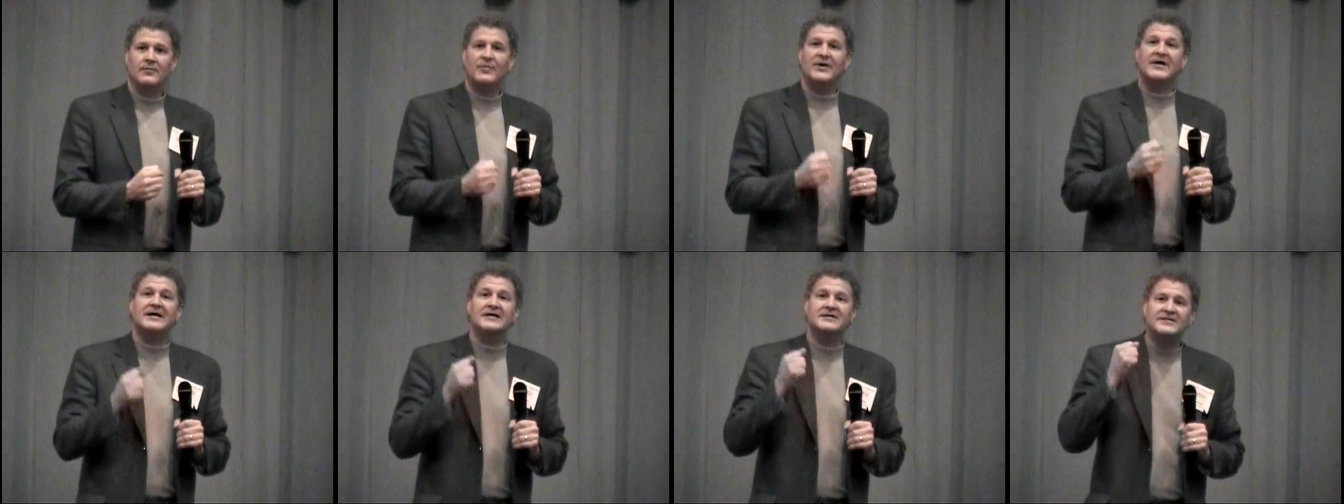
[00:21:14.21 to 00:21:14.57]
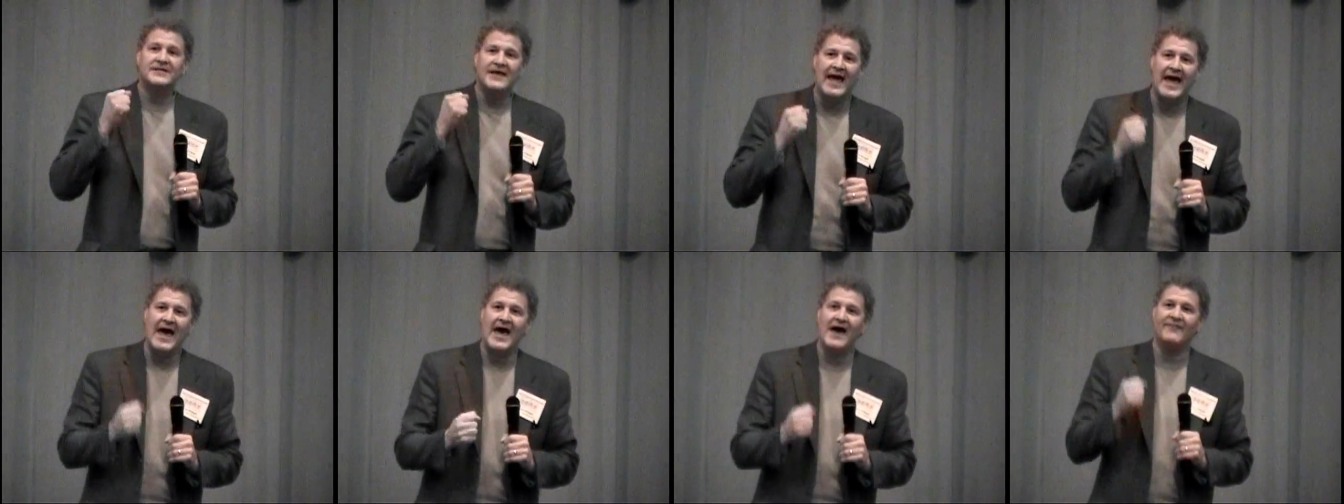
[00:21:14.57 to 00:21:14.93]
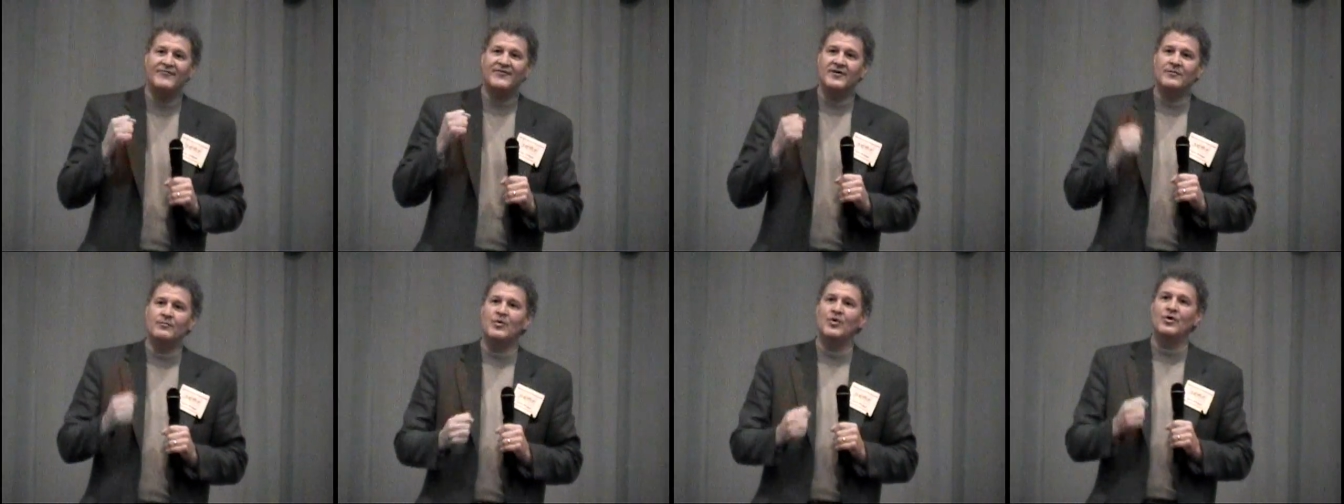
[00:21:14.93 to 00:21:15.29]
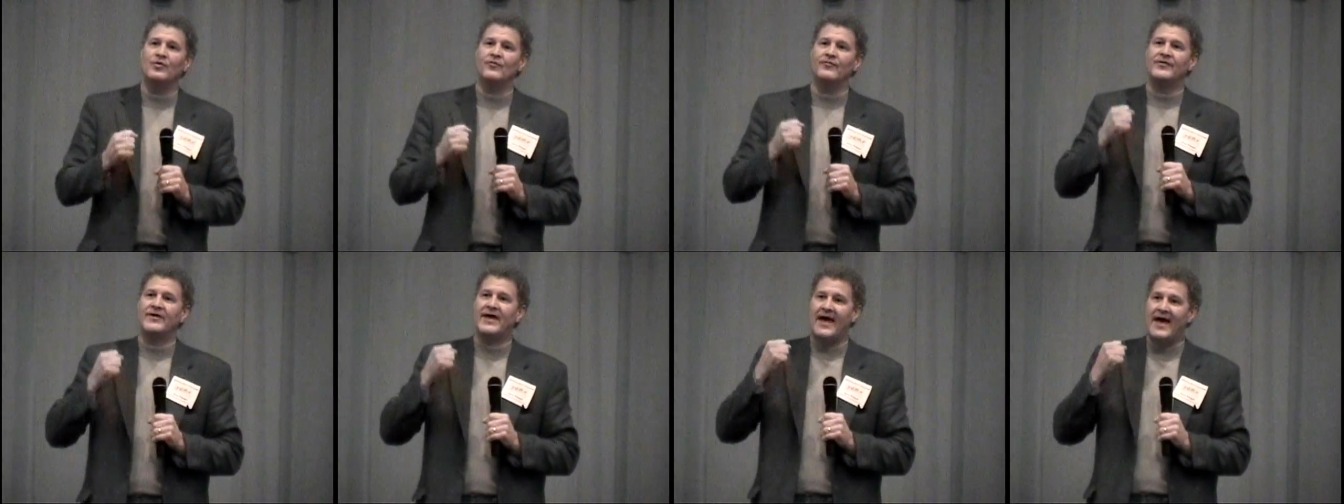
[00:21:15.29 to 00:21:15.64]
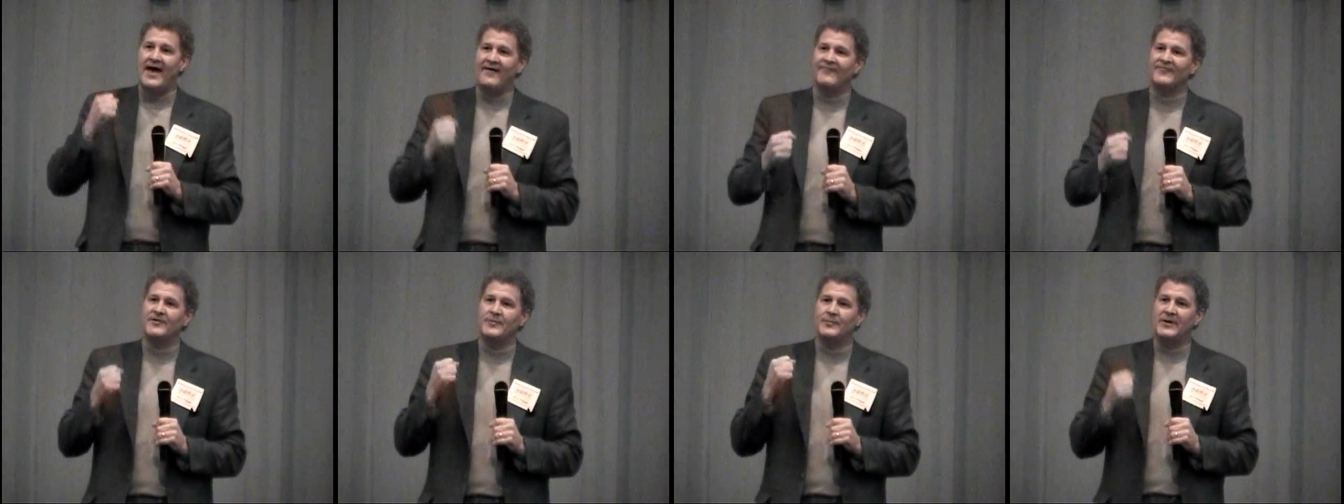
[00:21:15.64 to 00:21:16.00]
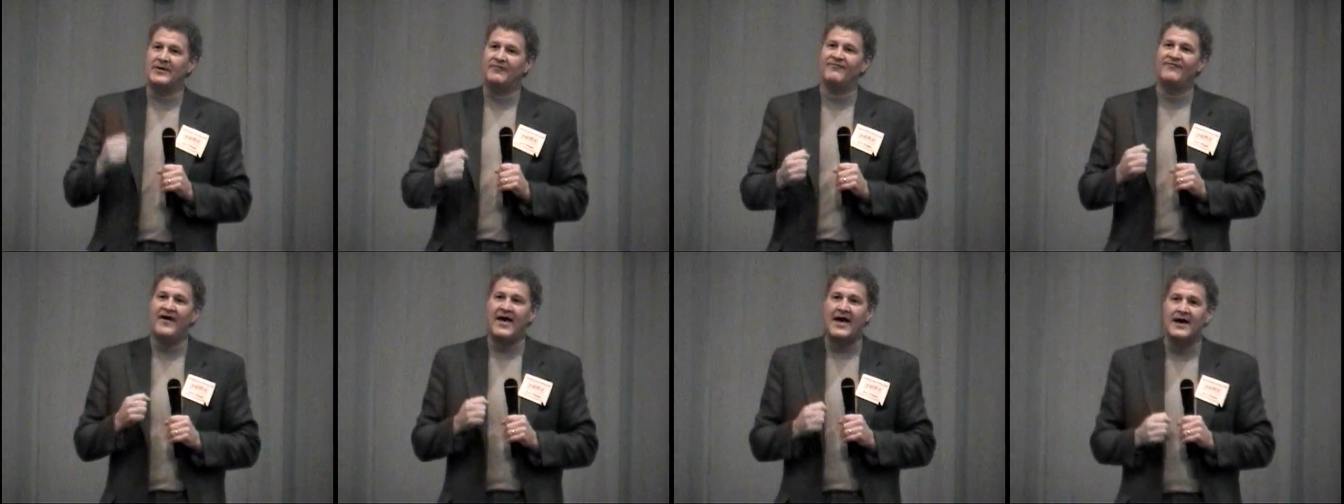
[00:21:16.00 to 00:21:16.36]
Because you have to move, you have
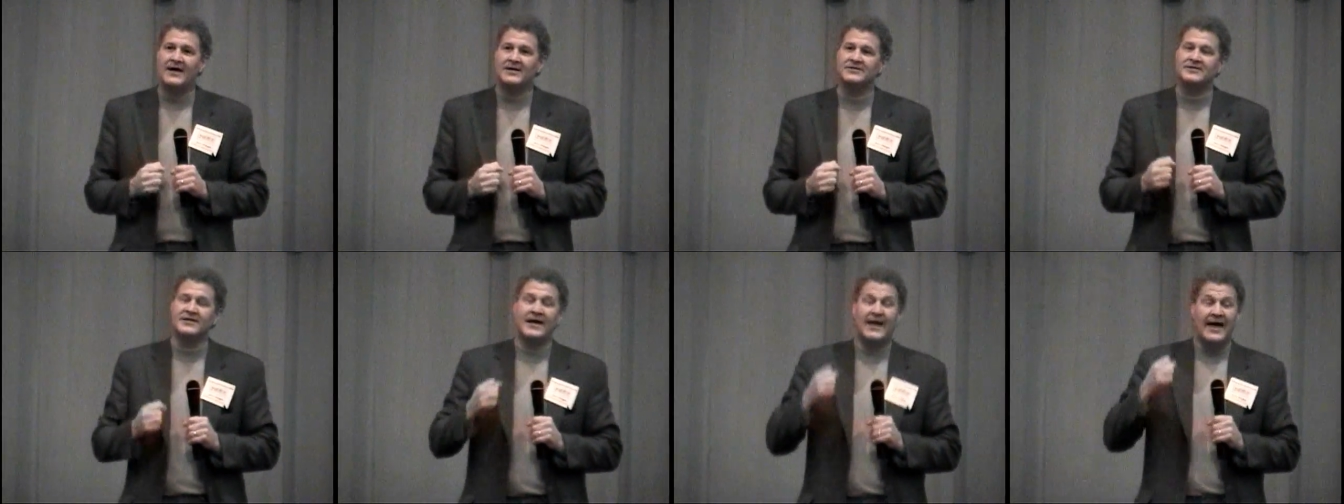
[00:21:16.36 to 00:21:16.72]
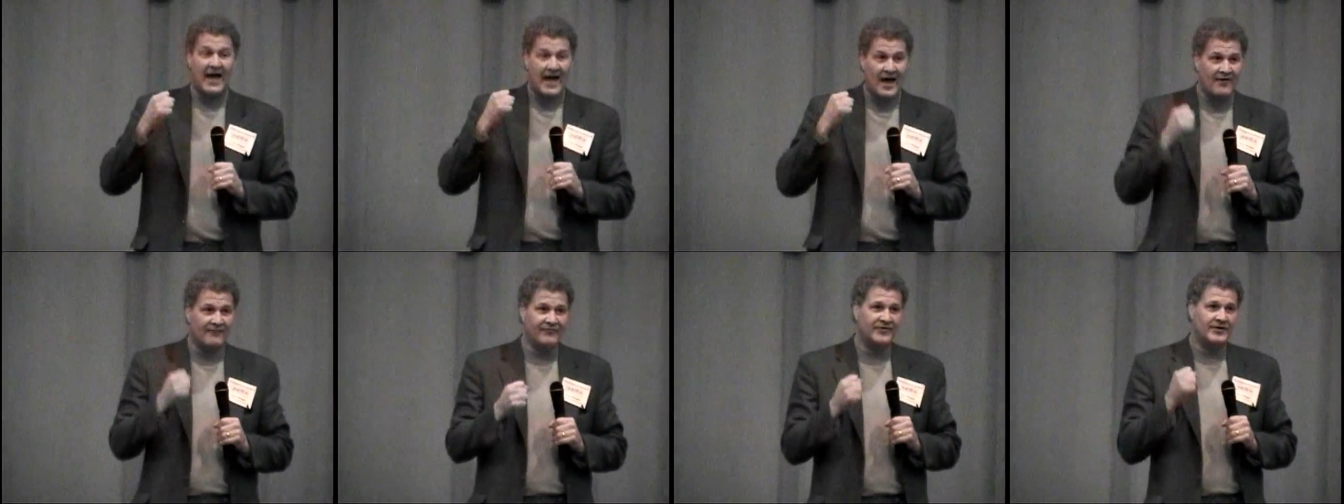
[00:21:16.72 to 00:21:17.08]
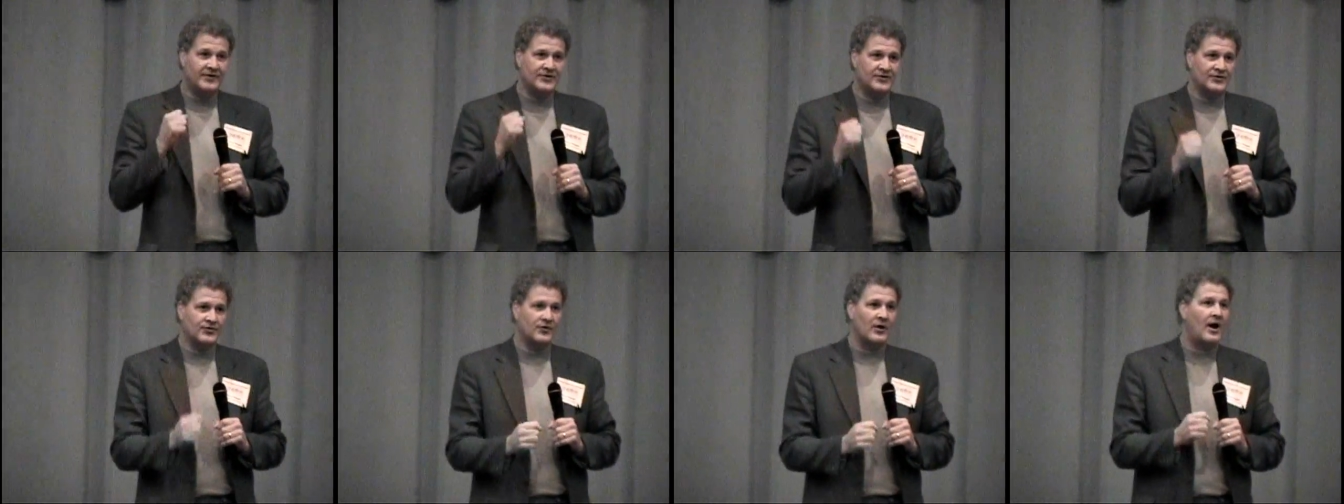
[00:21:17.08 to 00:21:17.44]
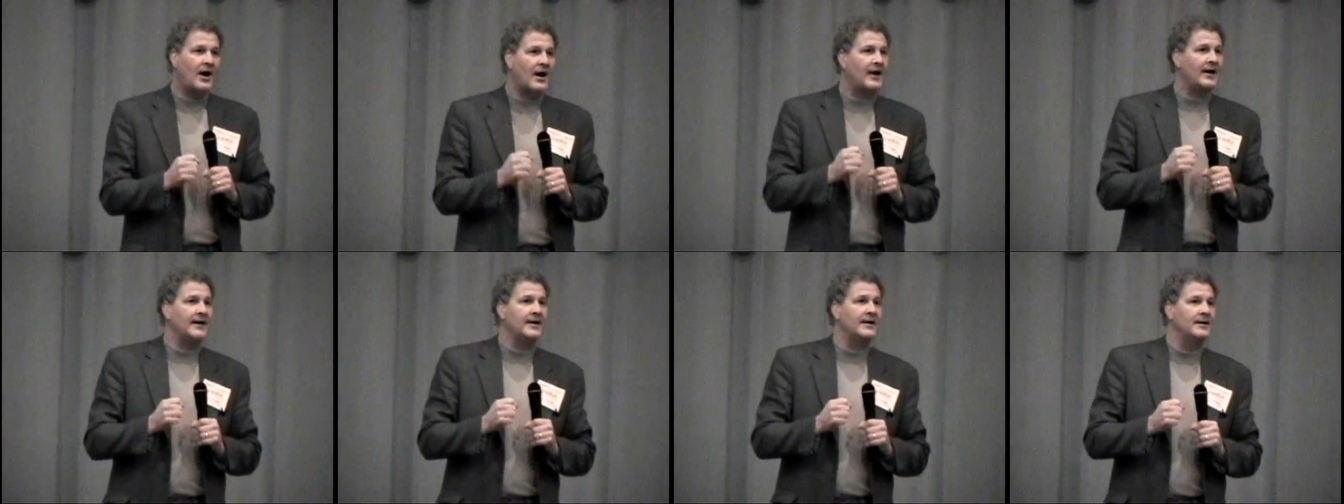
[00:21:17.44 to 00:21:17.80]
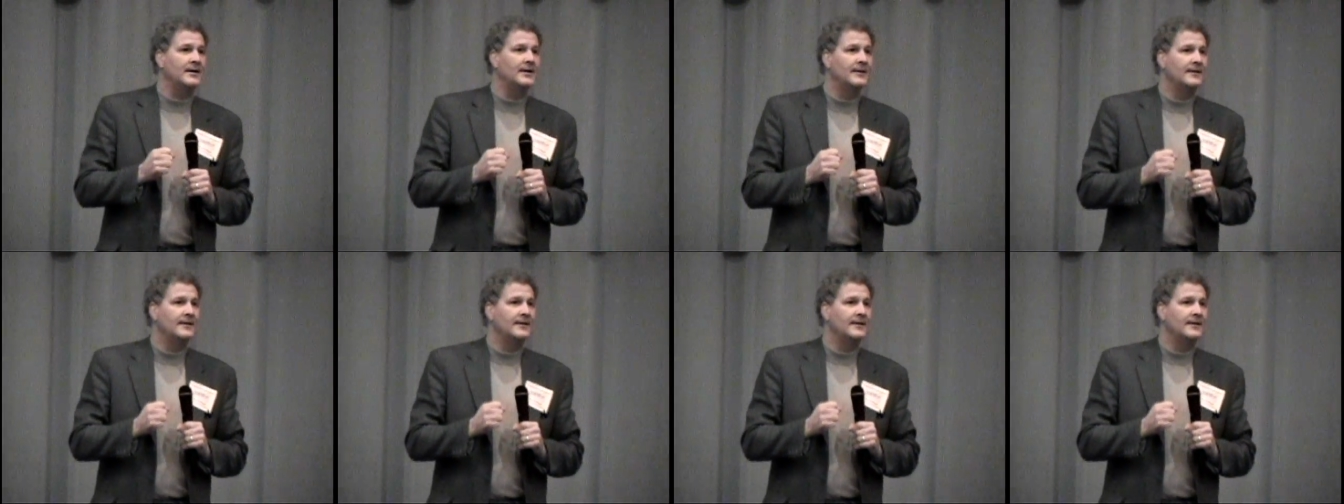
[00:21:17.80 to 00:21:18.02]
to be fast, you have to try.